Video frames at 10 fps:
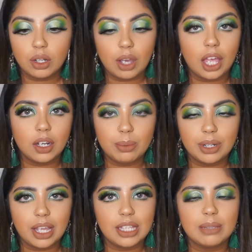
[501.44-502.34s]
know how to
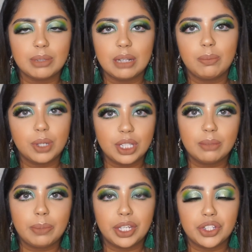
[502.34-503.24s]
pronounce it. I'm gonna put the
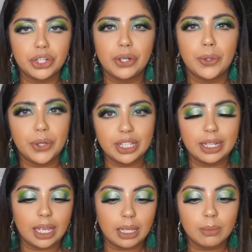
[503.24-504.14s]
picture or the
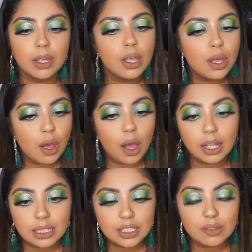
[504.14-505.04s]
name
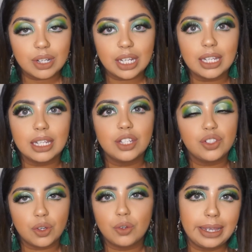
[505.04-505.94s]
on the screen.
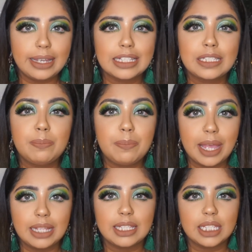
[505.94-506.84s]
Joe
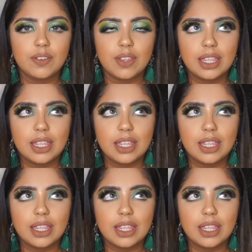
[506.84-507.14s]
Expensive.